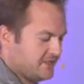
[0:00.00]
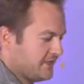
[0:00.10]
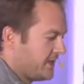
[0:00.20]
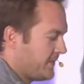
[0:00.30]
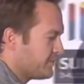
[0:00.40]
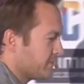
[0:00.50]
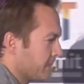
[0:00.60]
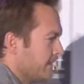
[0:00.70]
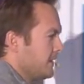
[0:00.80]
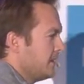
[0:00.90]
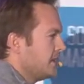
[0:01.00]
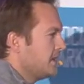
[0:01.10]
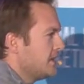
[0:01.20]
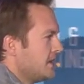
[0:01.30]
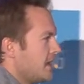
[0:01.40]
well. Um,
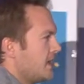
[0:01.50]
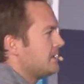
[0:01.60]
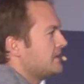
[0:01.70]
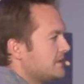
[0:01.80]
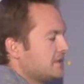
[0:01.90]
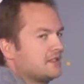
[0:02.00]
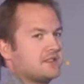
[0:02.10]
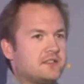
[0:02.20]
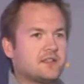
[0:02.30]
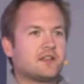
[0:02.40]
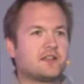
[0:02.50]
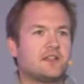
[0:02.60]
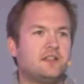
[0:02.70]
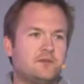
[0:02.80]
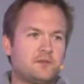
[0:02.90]
uh,
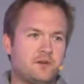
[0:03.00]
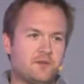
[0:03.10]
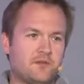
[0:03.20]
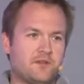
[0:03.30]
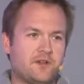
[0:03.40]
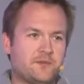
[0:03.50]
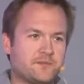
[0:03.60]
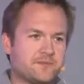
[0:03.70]
can you lower the volume?